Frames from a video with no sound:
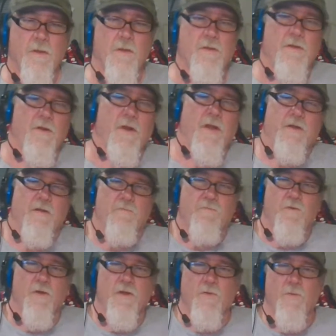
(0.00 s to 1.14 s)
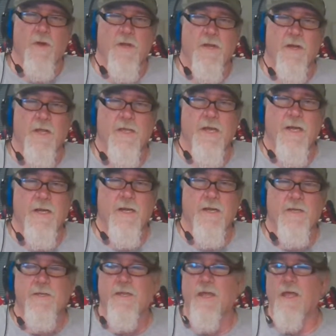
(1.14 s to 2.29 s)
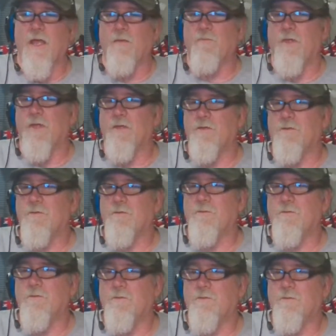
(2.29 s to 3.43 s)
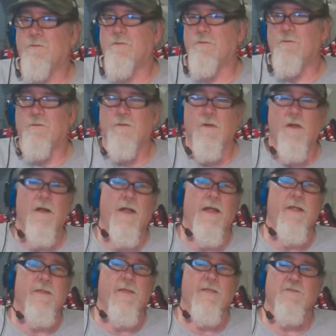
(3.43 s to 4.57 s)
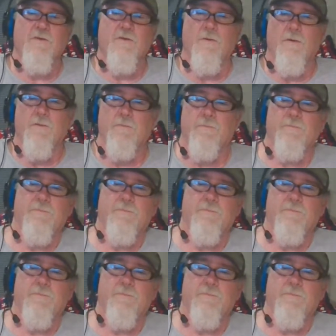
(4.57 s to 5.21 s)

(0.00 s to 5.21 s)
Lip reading: you're on your phone. You're working on getting a tablet. All right, that's cool.